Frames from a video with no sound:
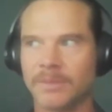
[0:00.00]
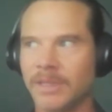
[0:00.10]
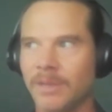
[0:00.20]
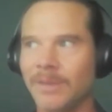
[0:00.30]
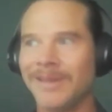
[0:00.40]

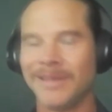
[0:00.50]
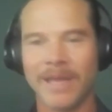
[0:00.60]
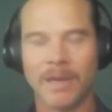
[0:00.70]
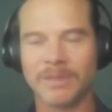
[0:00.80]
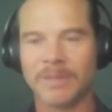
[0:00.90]

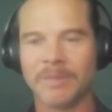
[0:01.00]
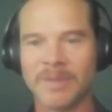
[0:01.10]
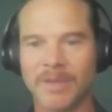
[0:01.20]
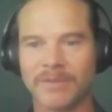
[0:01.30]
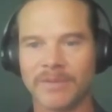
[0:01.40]
Yeah, some
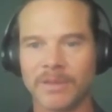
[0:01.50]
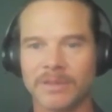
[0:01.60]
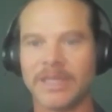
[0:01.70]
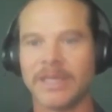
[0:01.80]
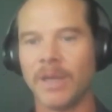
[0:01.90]
people I've heard say,